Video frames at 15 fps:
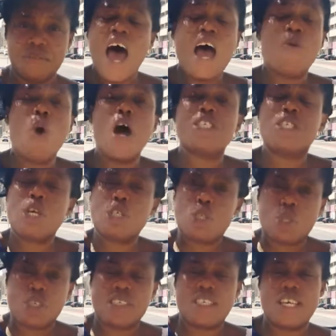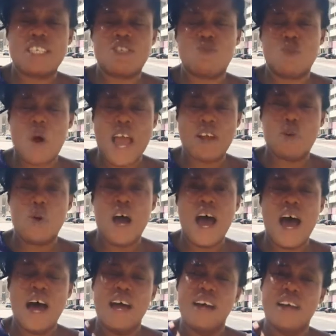I want you to sit where you are.